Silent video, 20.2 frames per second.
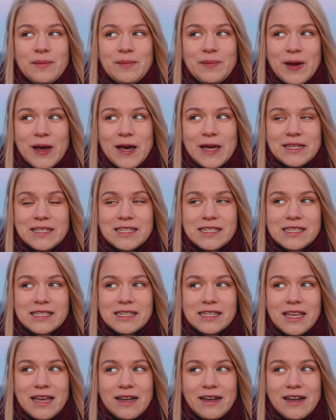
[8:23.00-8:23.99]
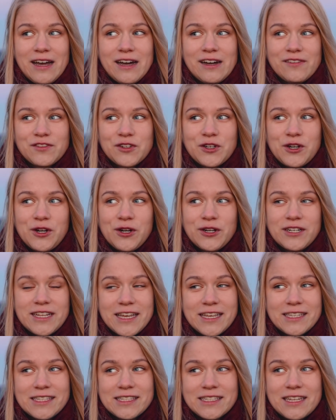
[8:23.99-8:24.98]
But yeah, after
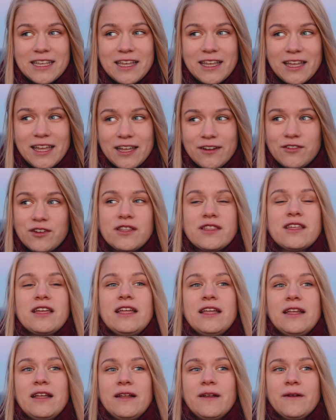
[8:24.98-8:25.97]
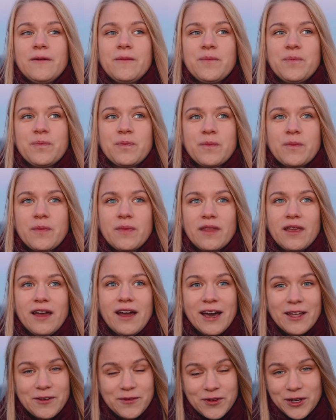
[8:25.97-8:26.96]
testing everything
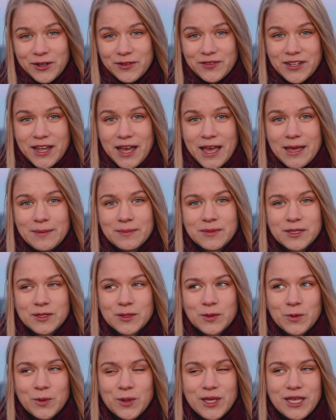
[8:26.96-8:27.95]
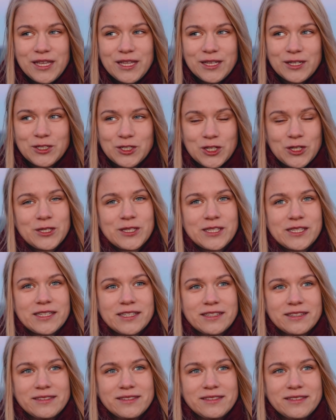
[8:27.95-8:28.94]
100 of times, we
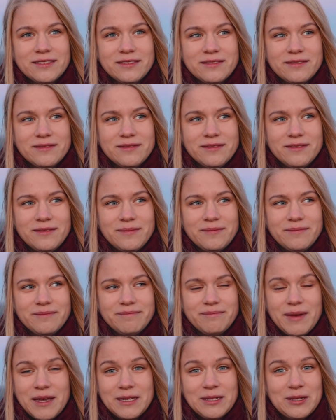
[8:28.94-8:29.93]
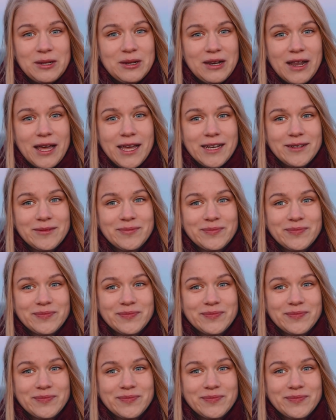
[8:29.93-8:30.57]
just made it online.